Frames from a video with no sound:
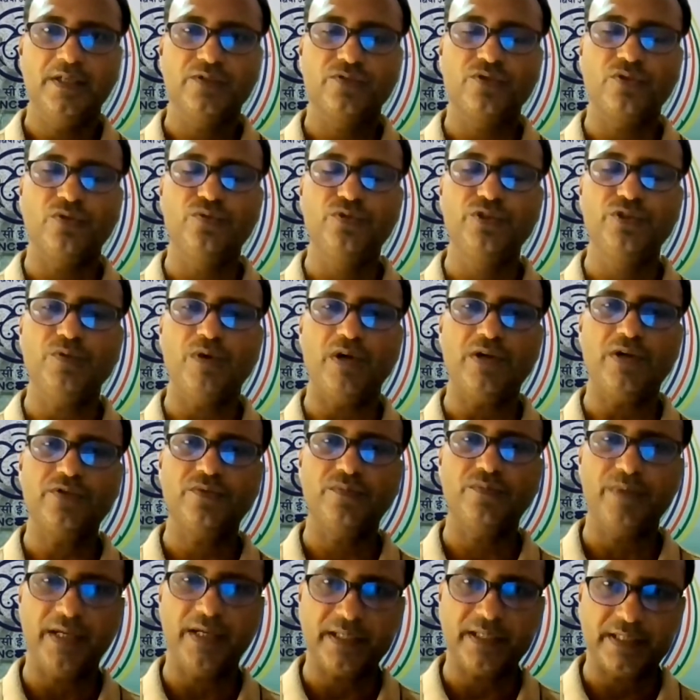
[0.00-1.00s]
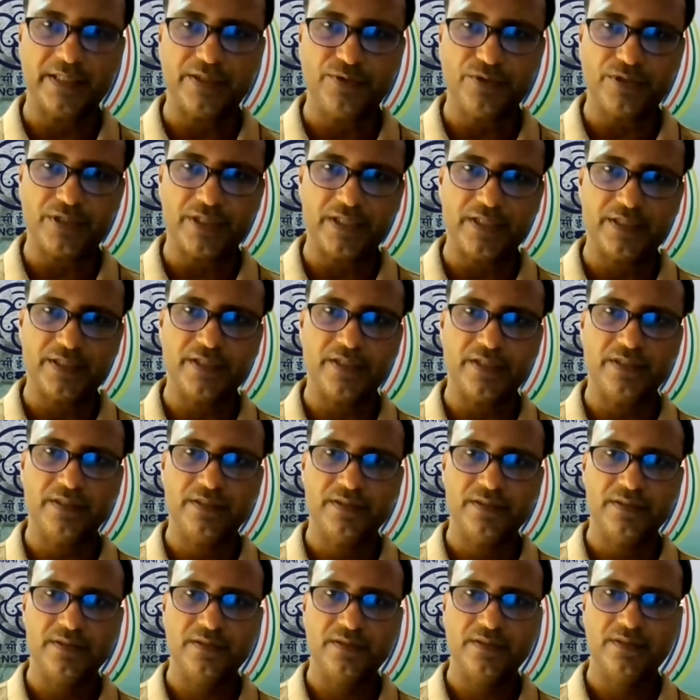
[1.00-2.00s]
So we want to make education
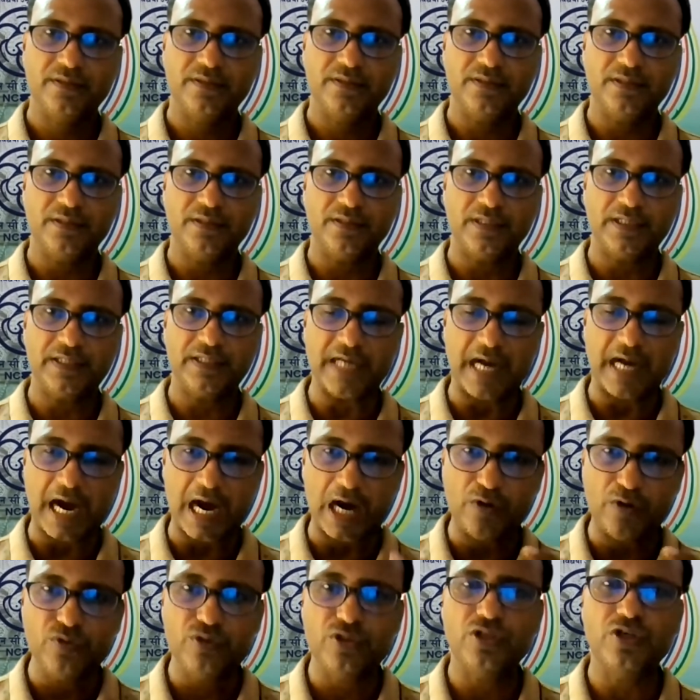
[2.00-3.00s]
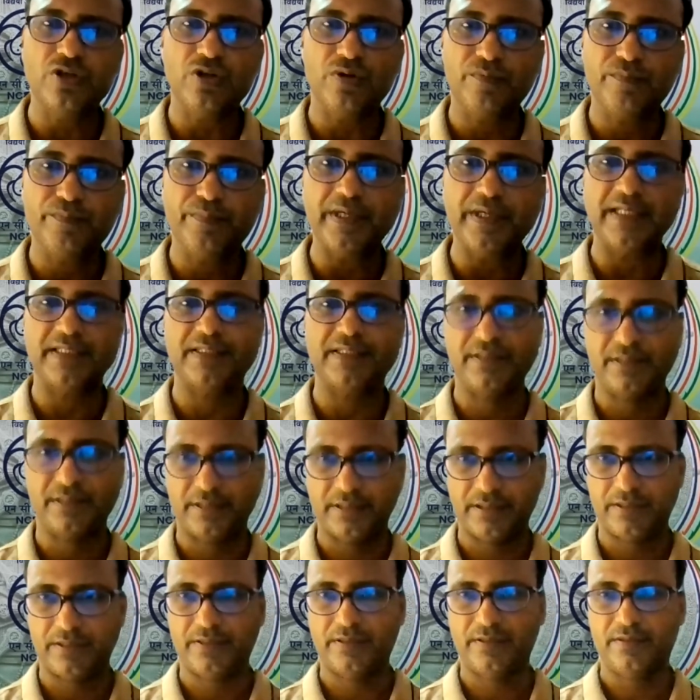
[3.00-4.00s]
as an outcome
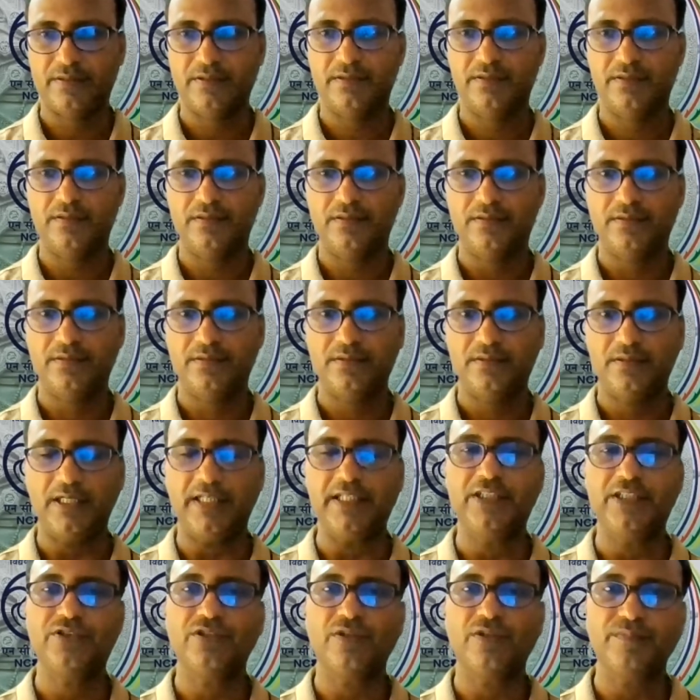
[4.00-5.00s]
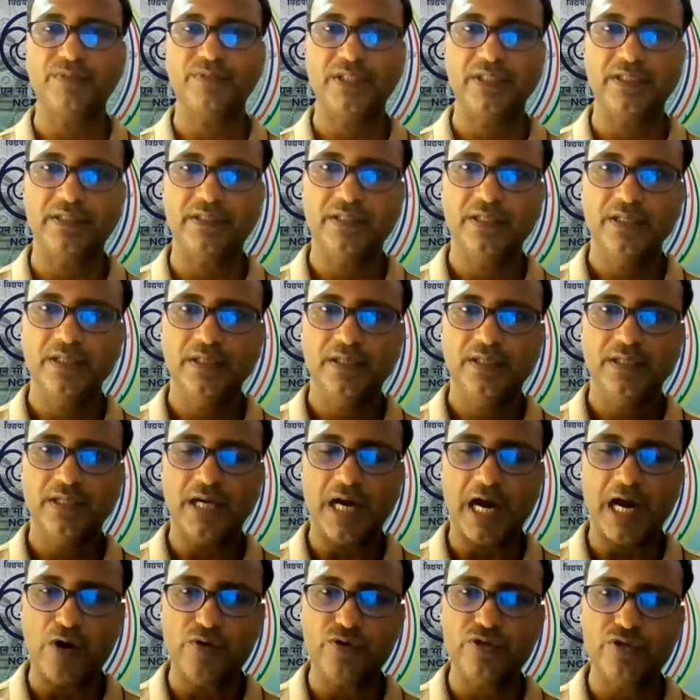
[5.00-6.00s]
based. That is something,
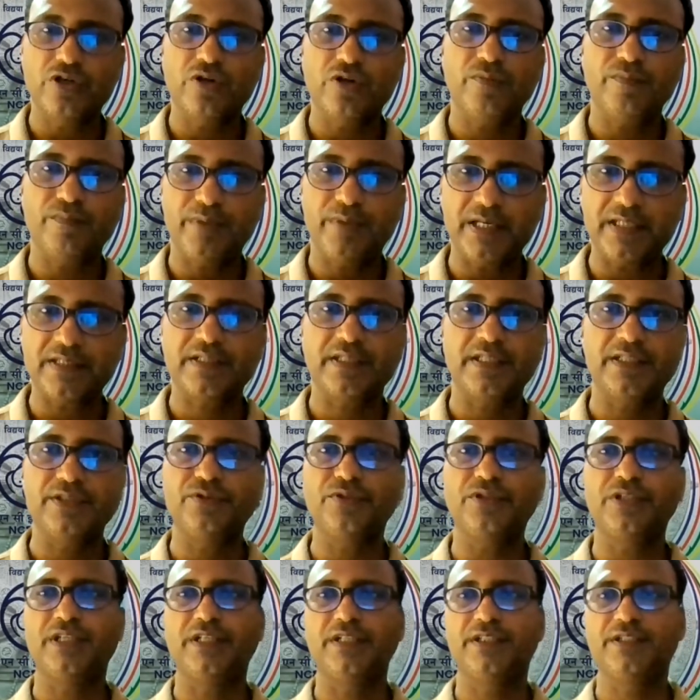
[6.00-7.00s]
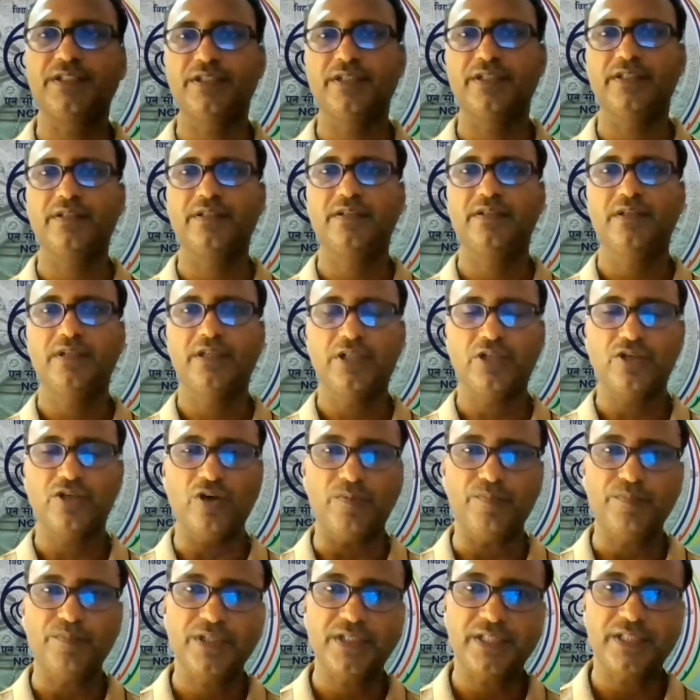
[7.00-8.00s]
outcome based education,
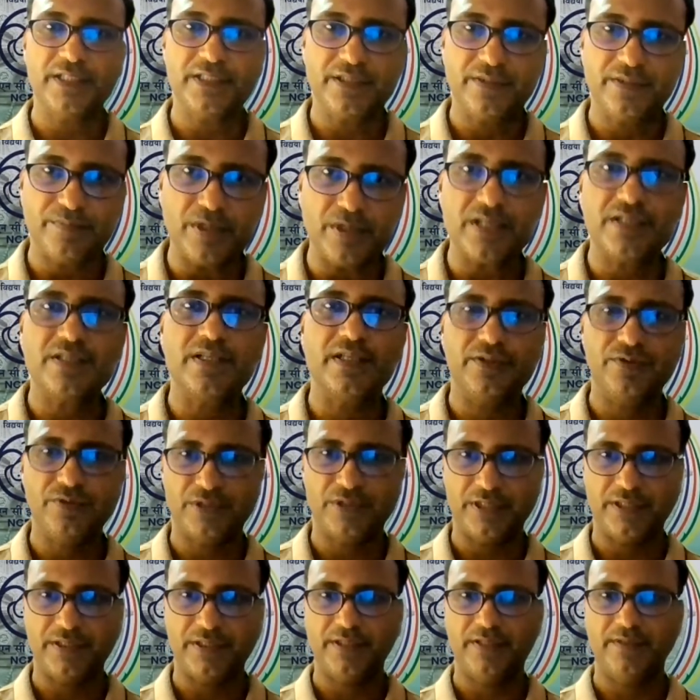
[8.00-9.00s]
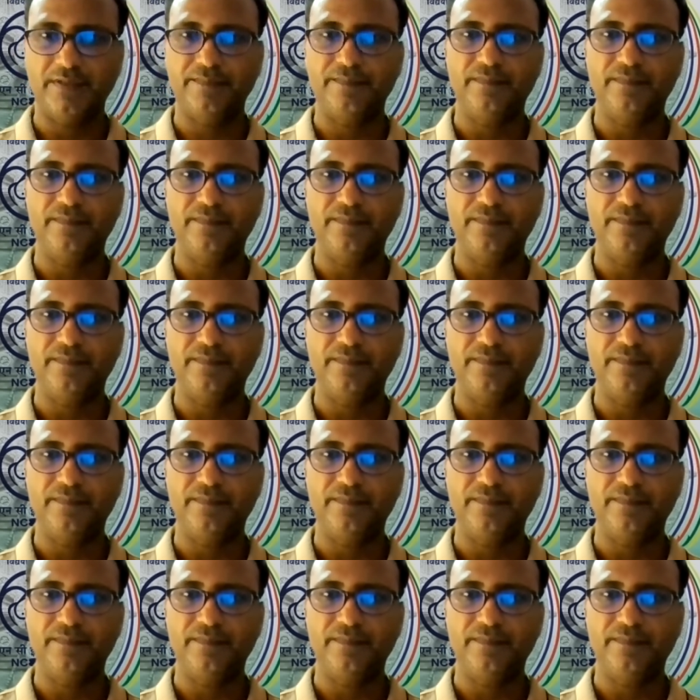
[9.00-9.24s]
competency based education.